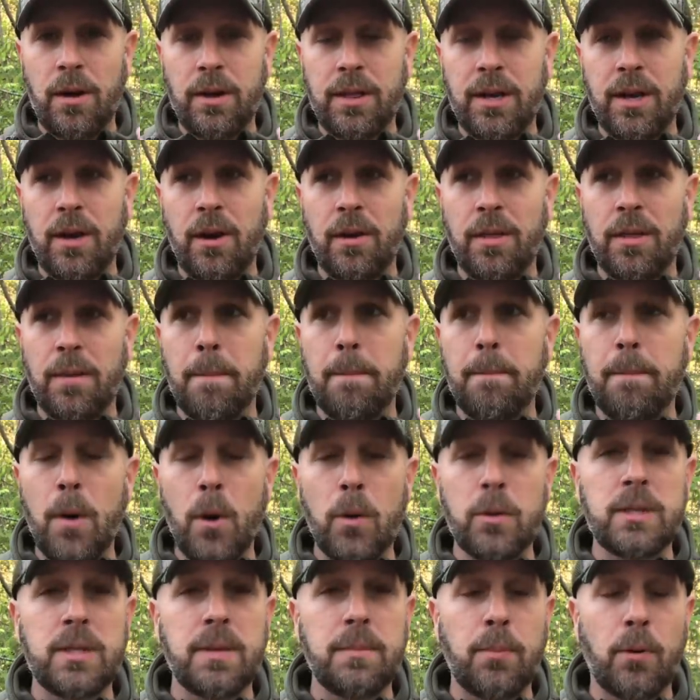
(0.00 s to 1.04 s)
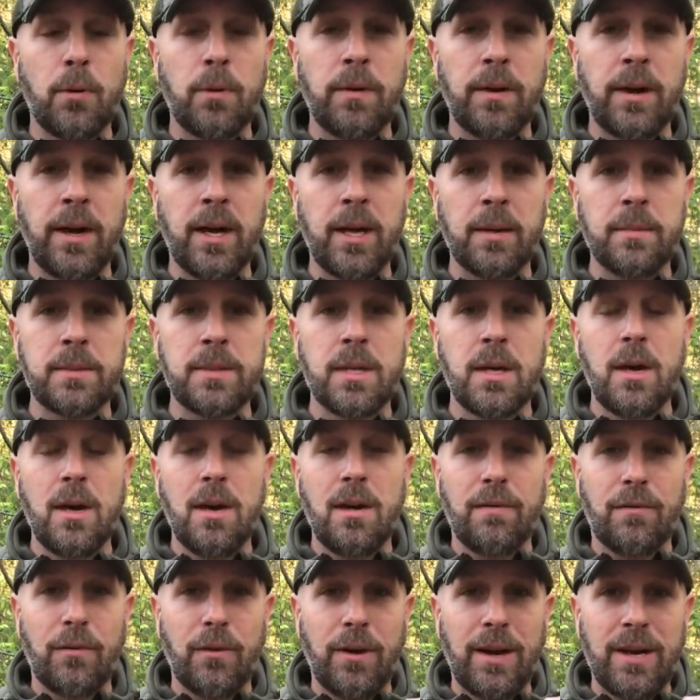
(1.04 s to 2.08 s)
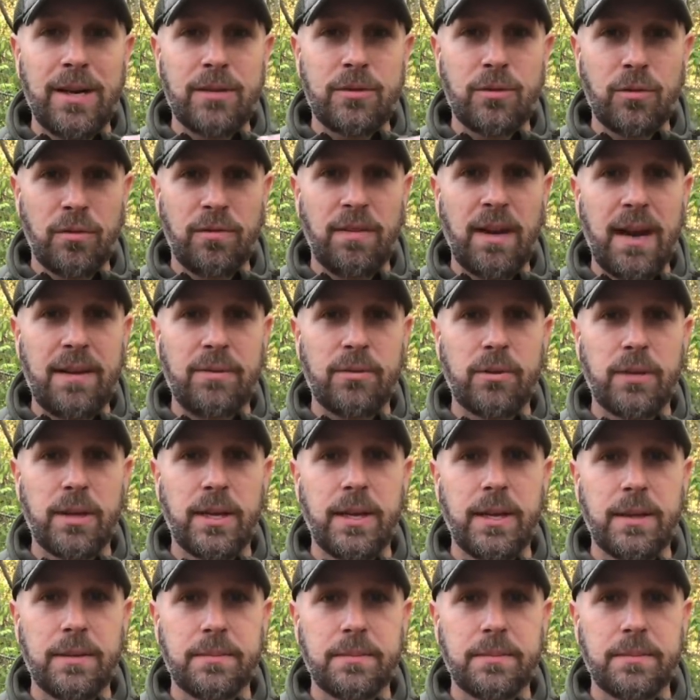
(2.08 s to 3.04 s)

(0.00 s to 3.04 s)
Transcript: think are the most important items for a survival kit.